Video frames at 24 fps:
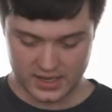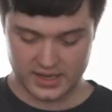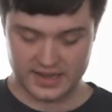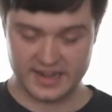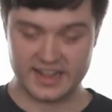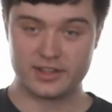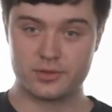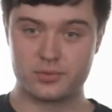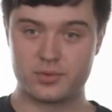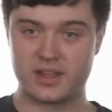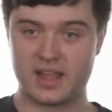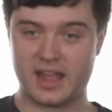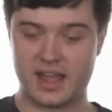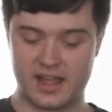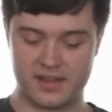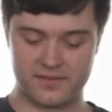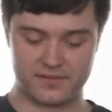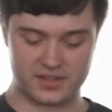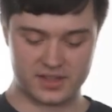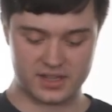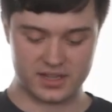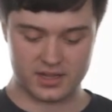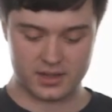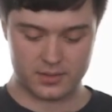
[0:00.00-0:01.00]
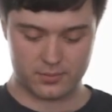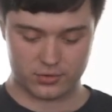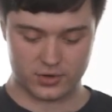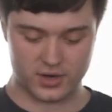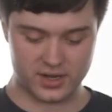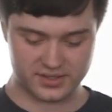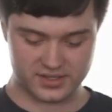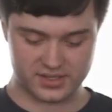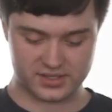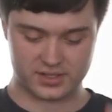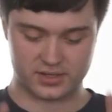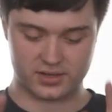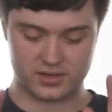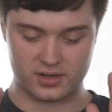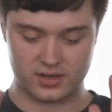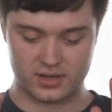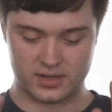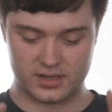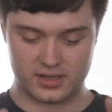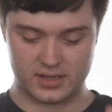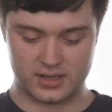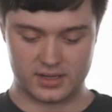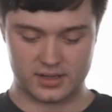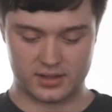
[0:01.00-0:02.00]
Now that we have the processor,
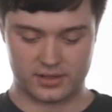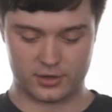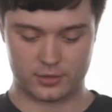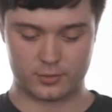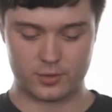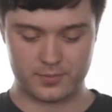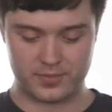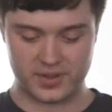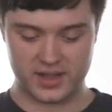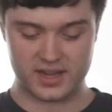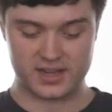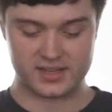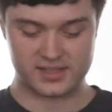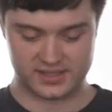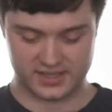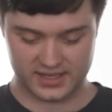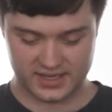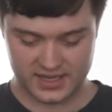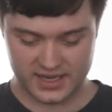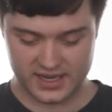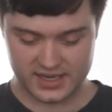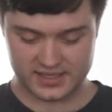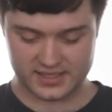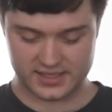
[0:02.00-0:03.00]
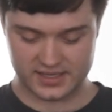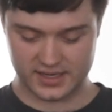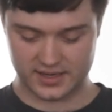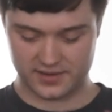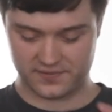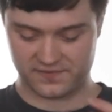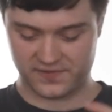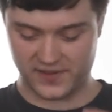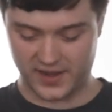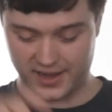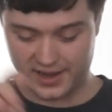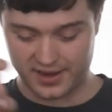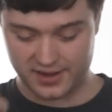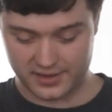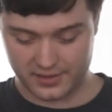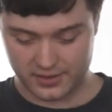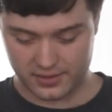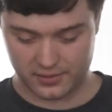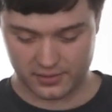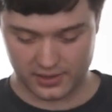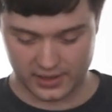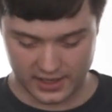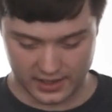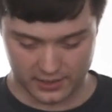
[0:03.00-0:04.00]
thermal paste, heatsink, fan,
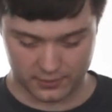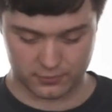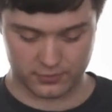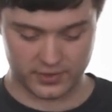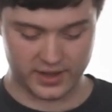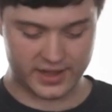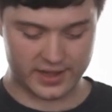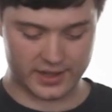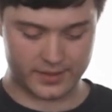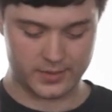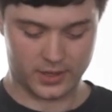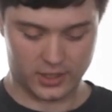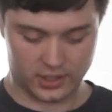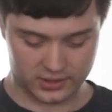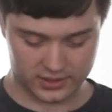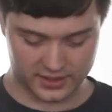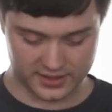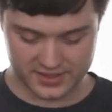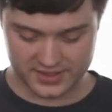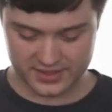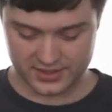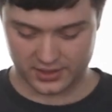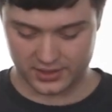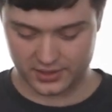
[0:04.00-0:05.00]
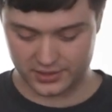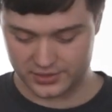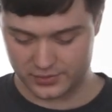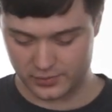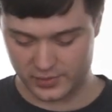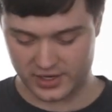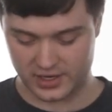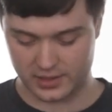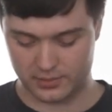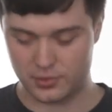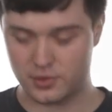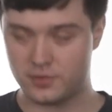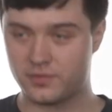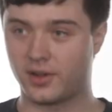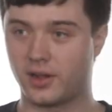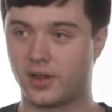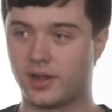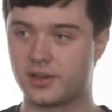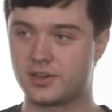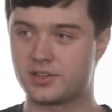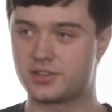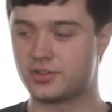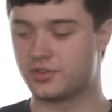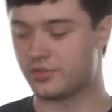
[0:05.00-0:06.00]
and RAM all installed, we can move
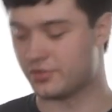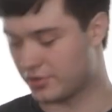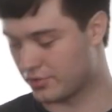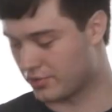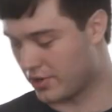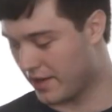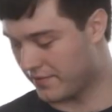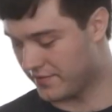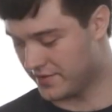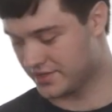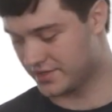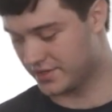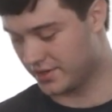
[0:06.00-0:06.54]
on to the graphics